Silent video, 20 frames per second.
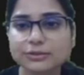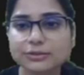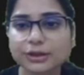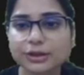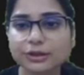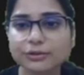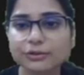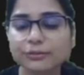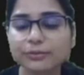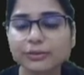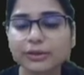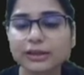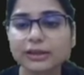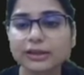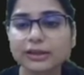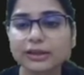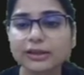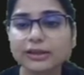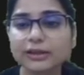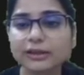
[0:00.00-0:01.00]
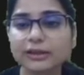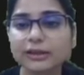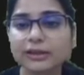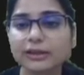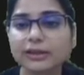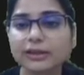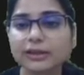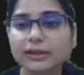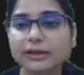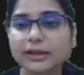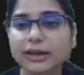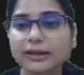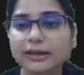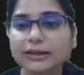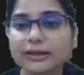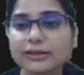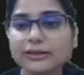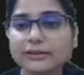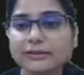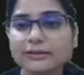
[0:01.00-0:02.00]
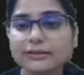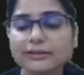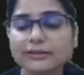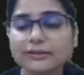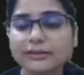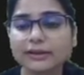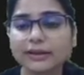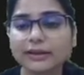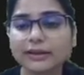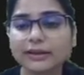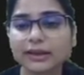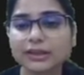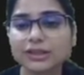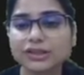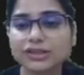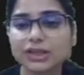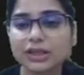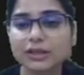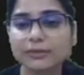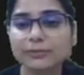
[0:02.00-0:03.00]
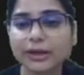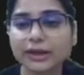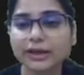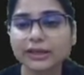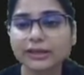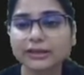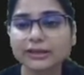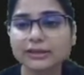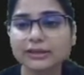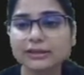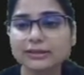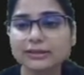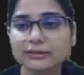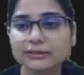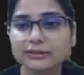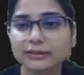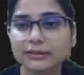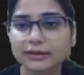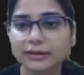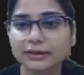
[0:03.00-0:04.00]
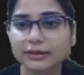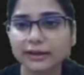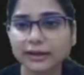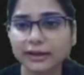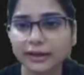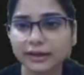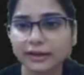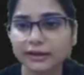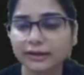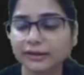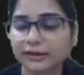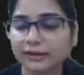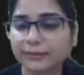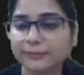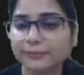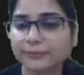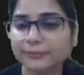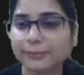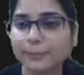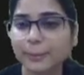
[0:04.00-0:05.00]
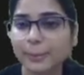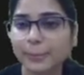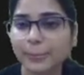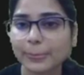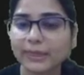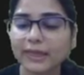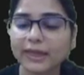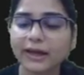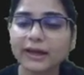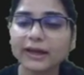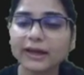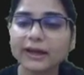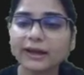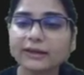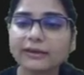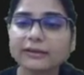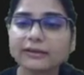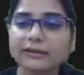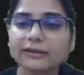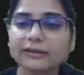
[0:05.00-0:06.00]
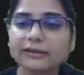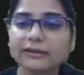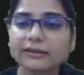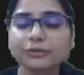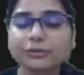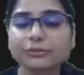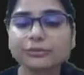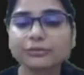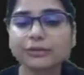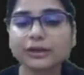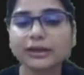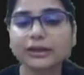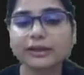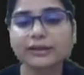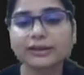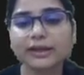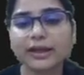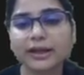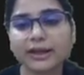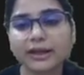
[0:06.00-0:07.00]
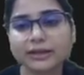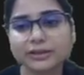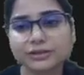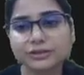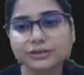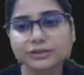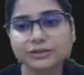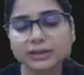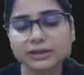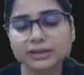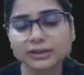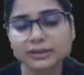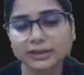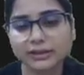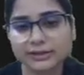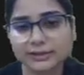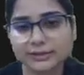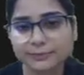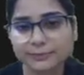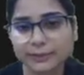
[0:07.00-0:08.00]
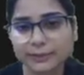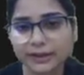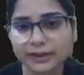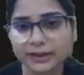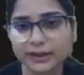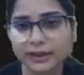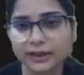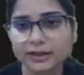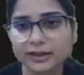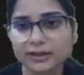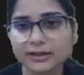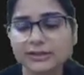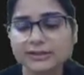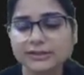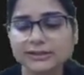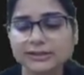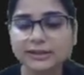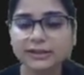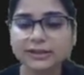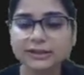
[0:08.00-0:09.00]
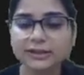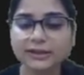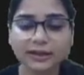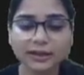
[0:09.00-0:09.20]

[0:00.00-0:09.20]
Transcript: going to be there. That is AJ minus AI. And you know what they are actually expecting us? They